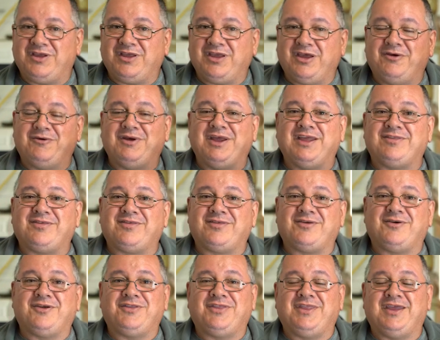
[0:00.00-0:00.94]
go
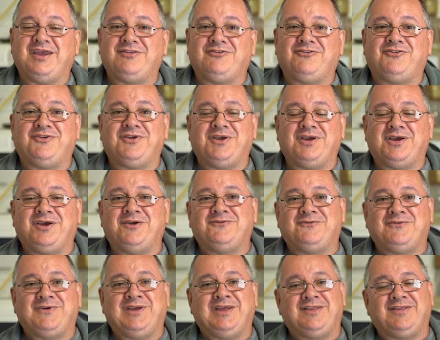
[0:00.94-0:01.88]
outside that geo
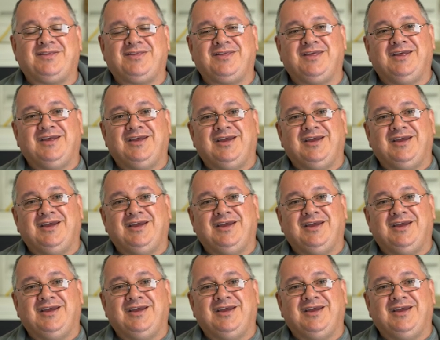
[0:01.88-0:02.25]
fence.